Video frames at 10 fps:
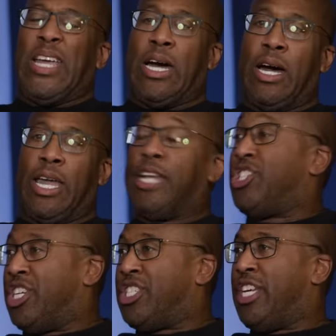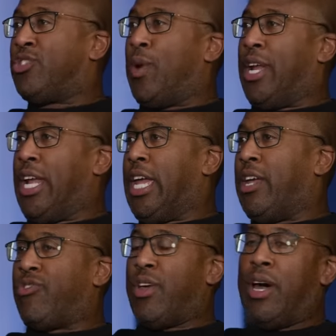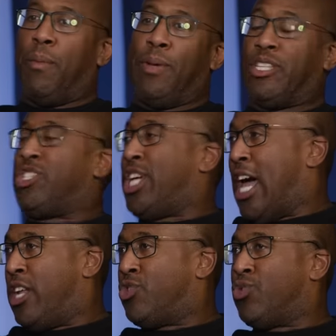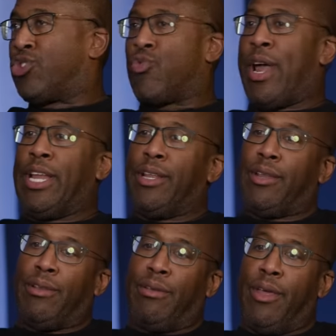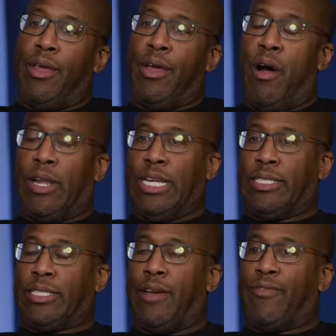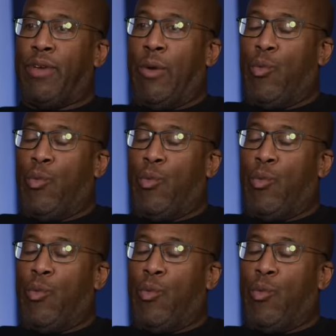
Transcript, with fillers: uh, it just is what it is. Uh, but the challenge was great and all of that stuff.